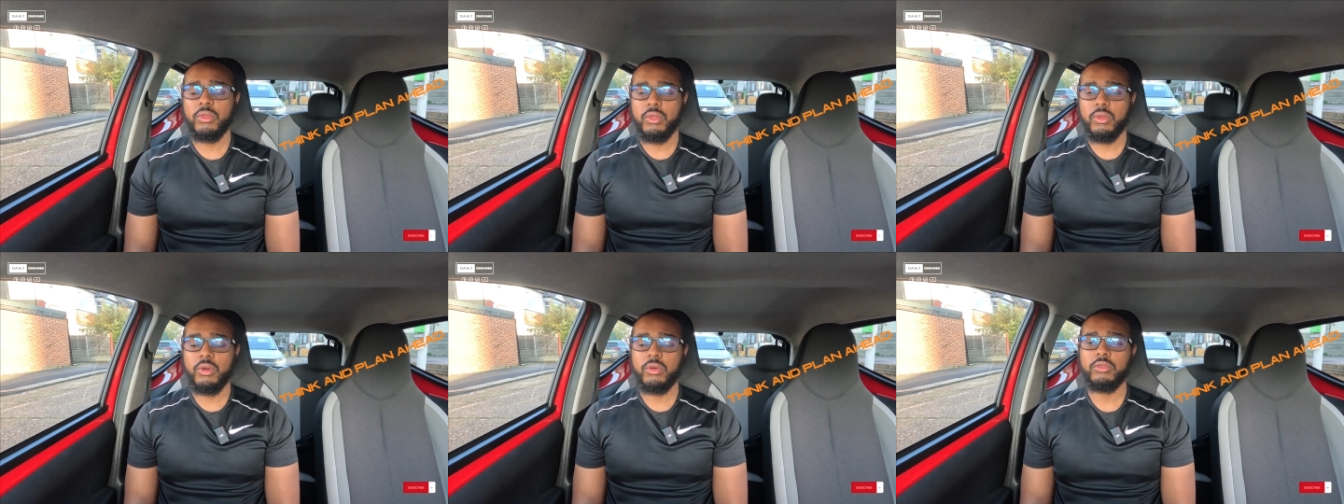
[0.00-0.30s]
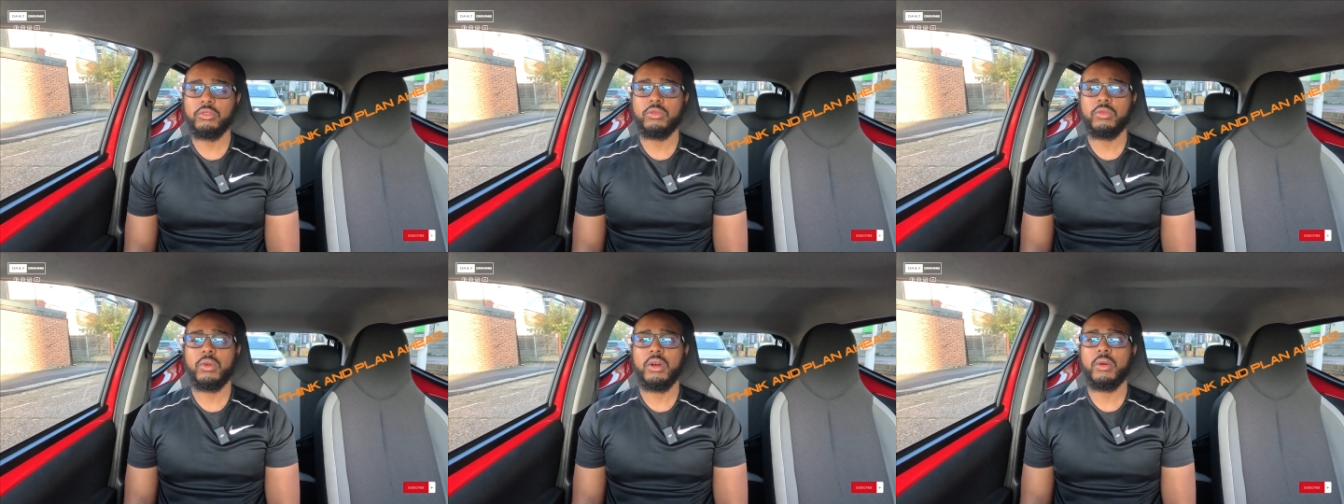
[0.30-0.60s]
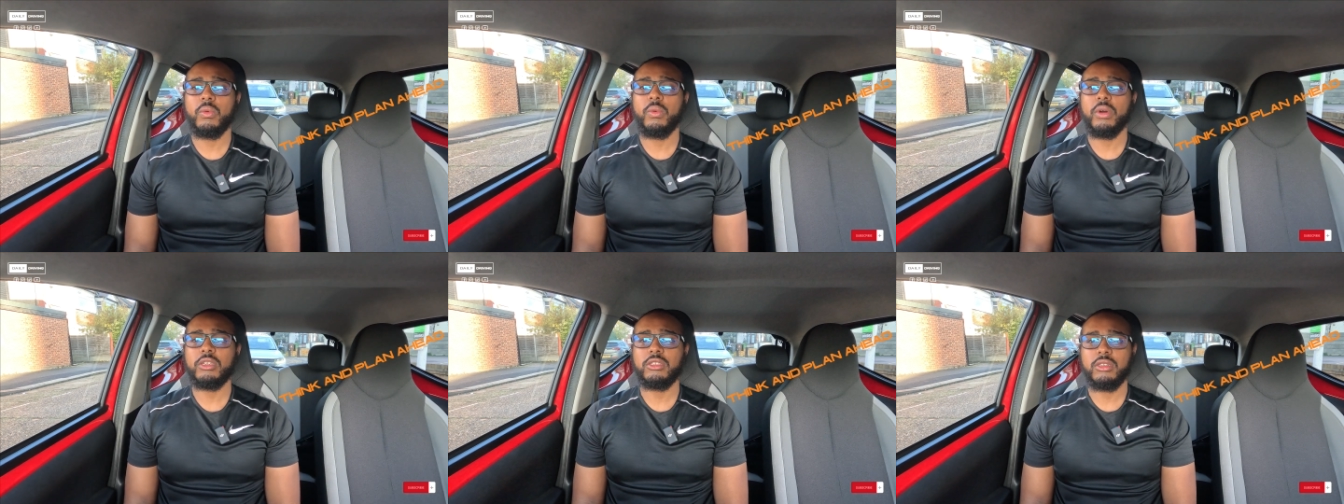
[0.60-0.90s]
those who
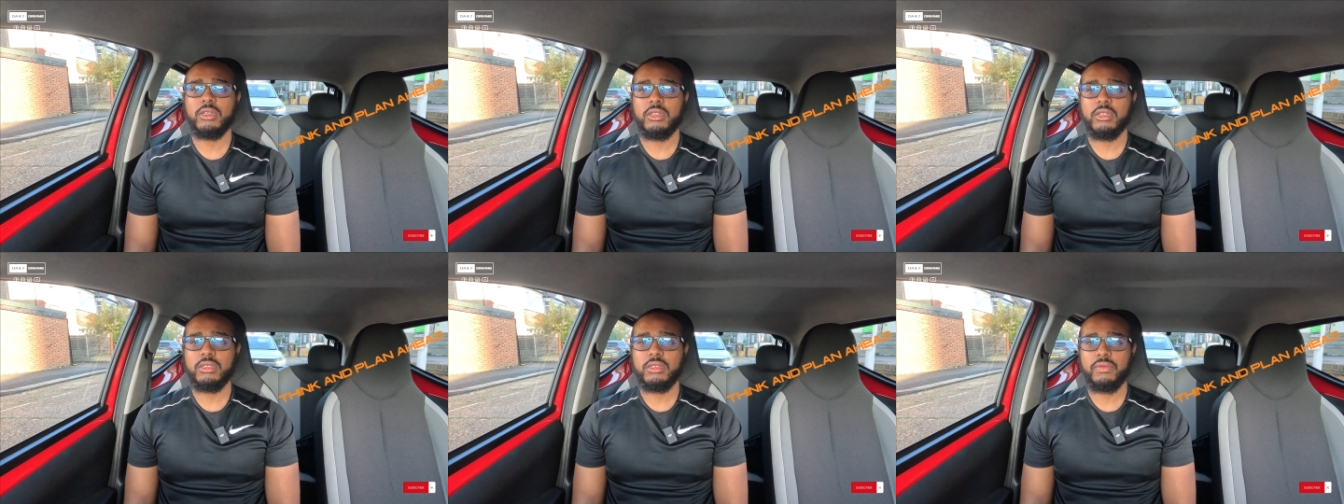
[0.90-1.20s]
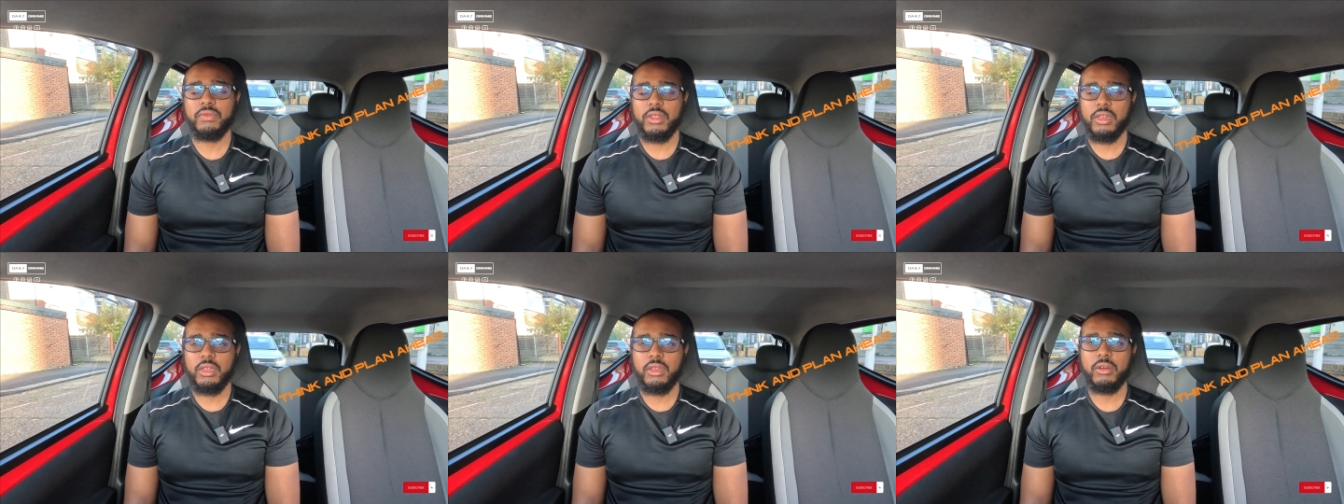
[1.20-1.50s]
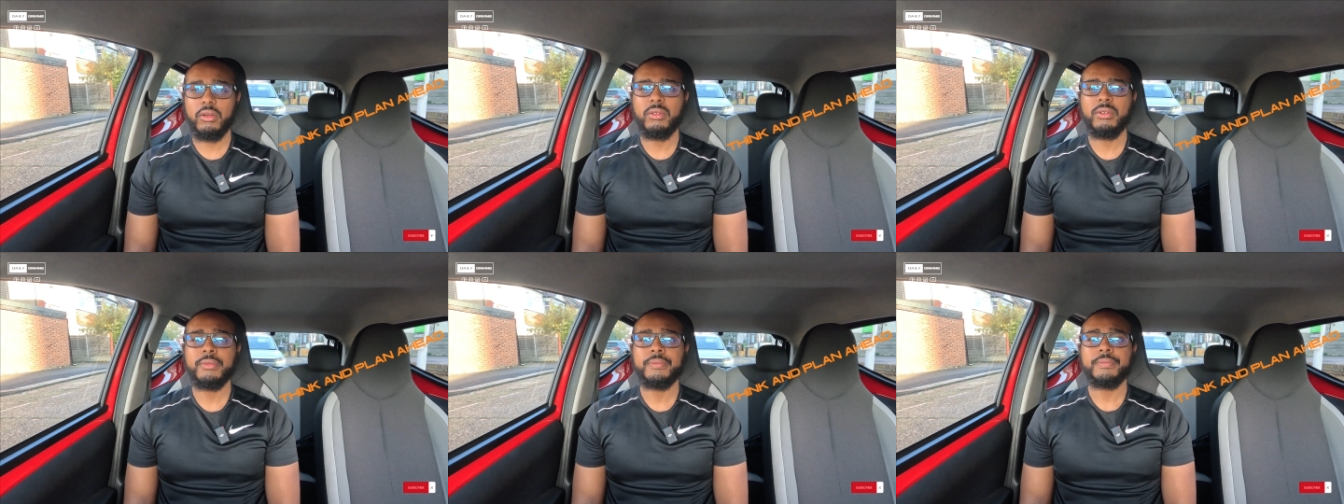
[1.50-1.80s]
are watching this
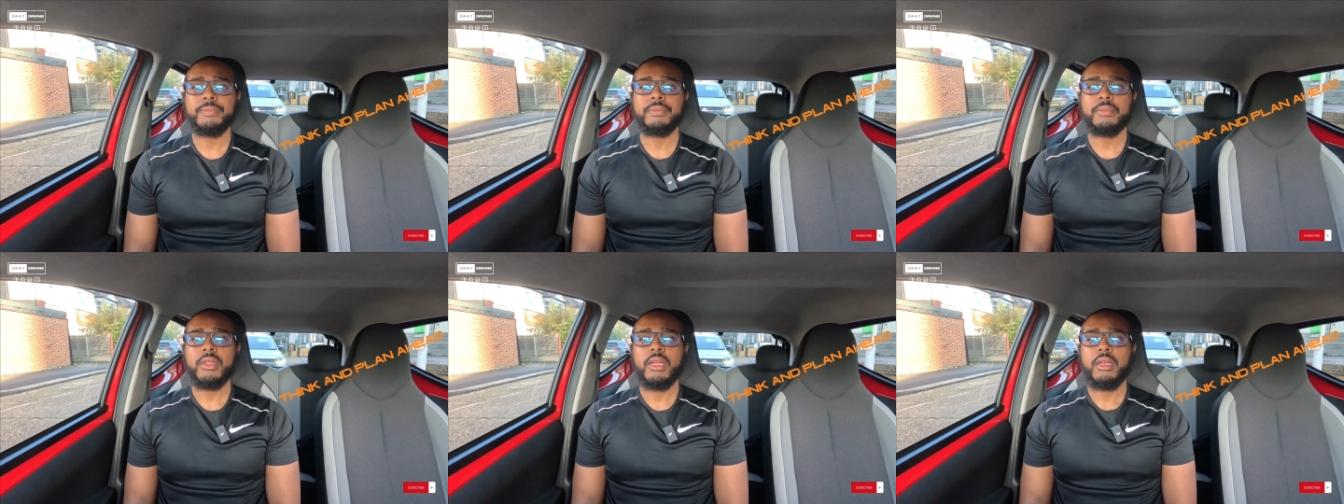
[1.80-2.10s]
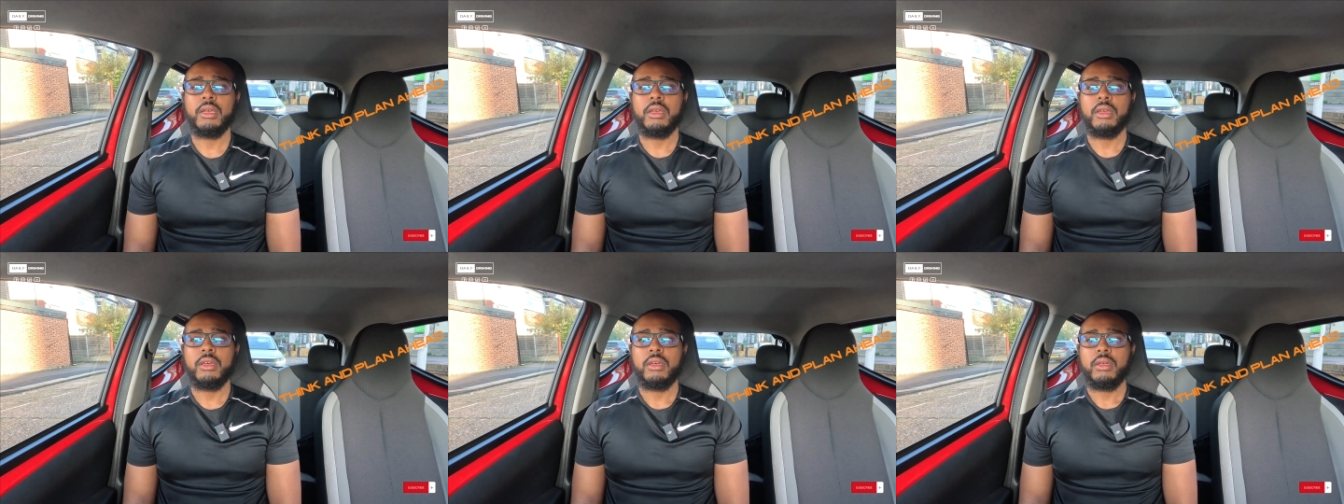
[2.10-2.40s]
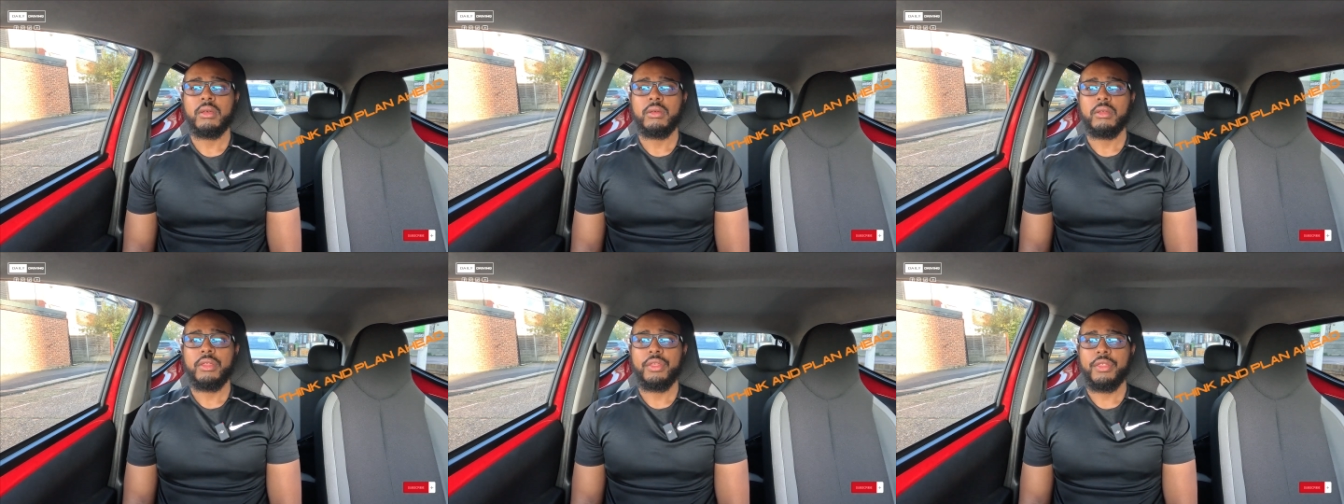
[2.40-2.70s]
video,
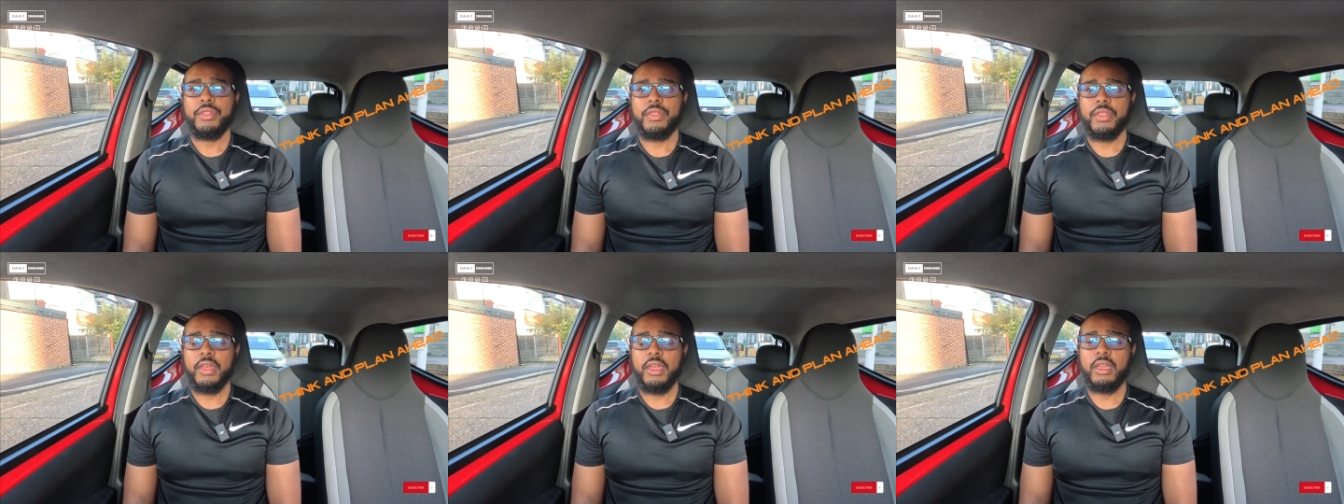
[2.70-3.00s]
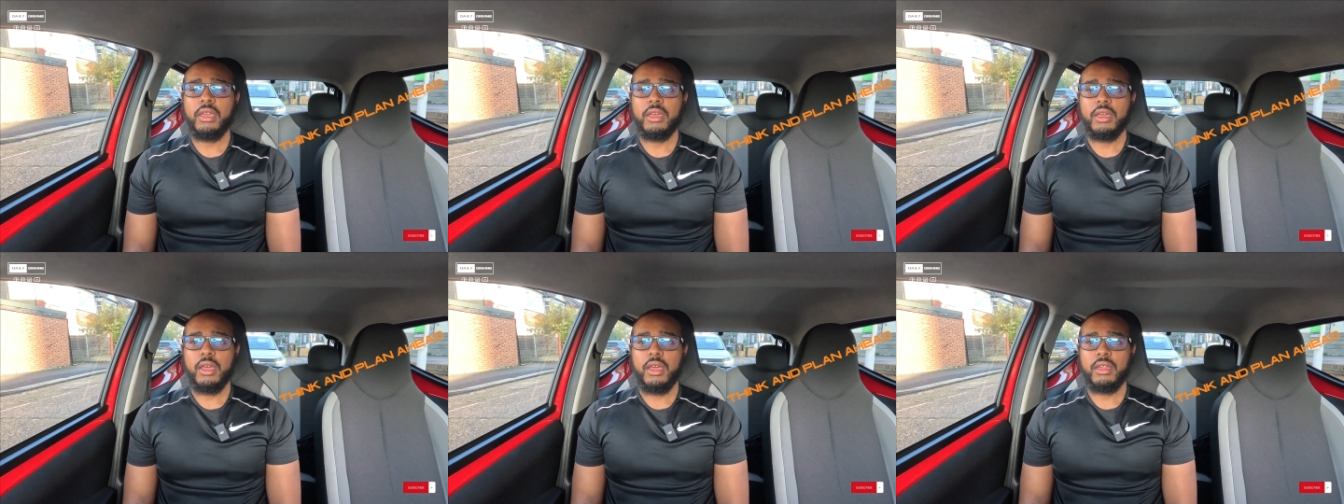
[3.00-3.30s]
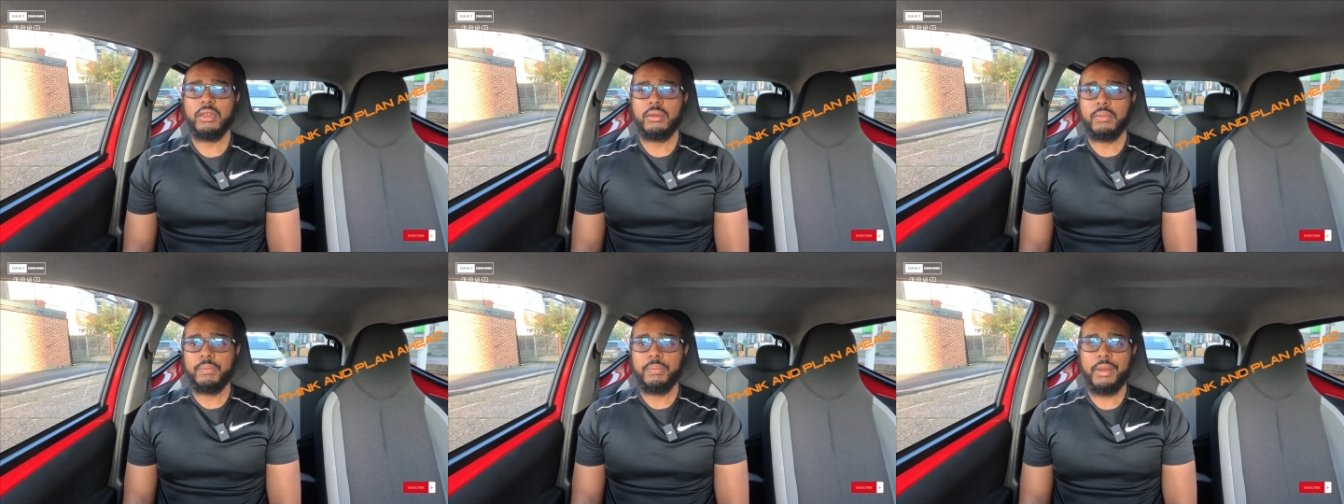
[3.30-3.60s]
think
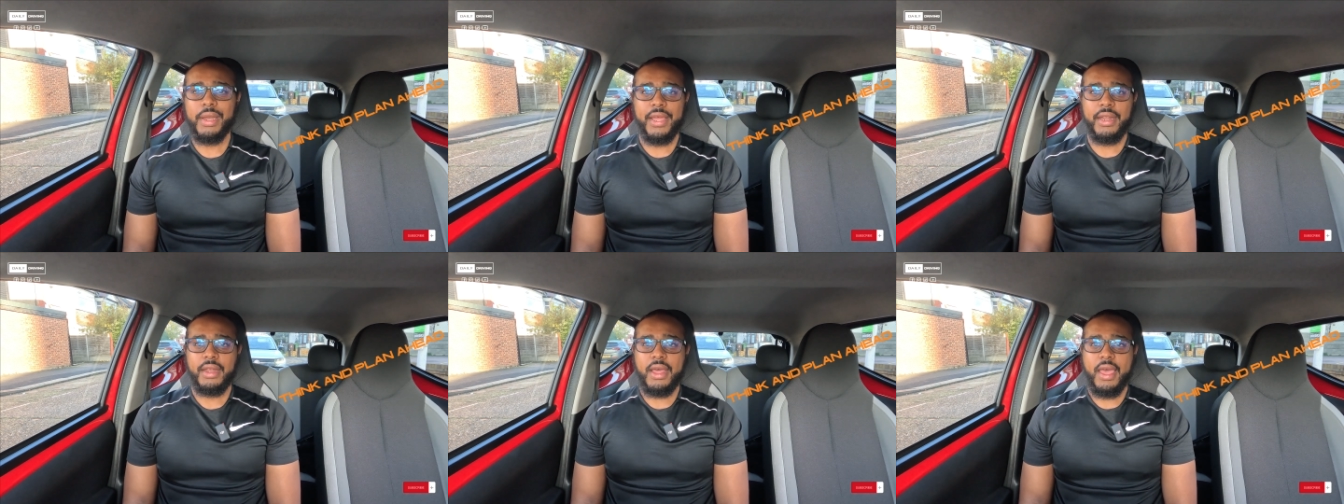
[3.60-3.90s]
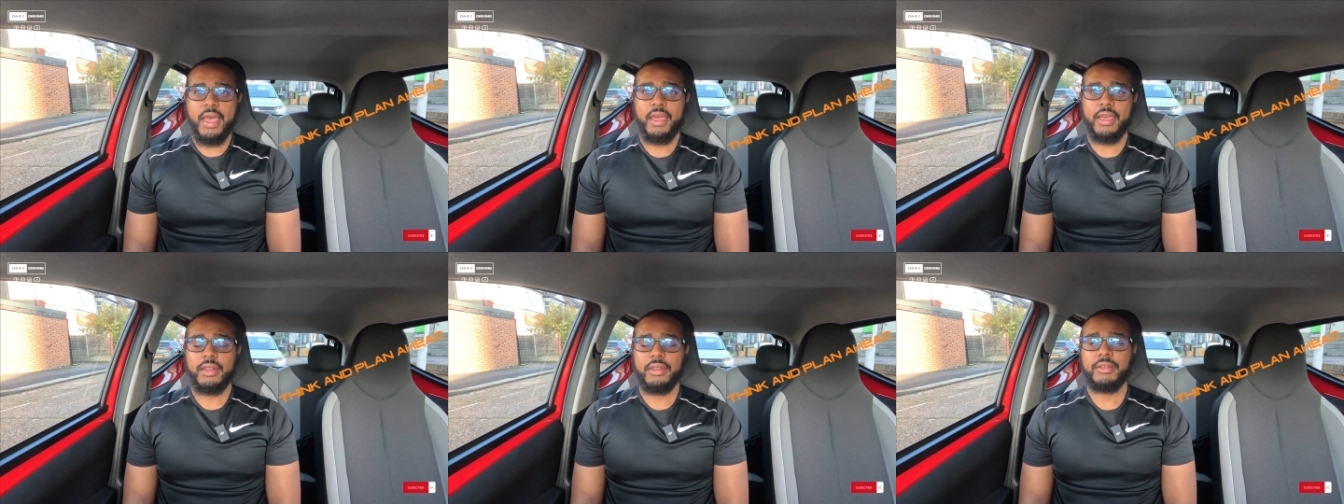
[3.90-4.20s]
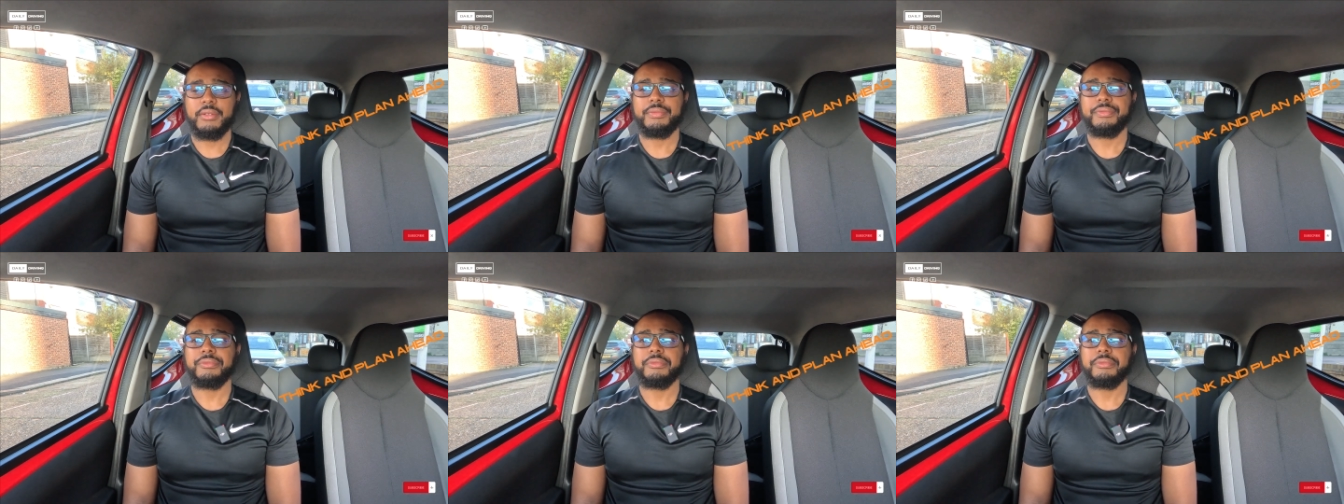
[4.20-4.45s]
and plan ahead.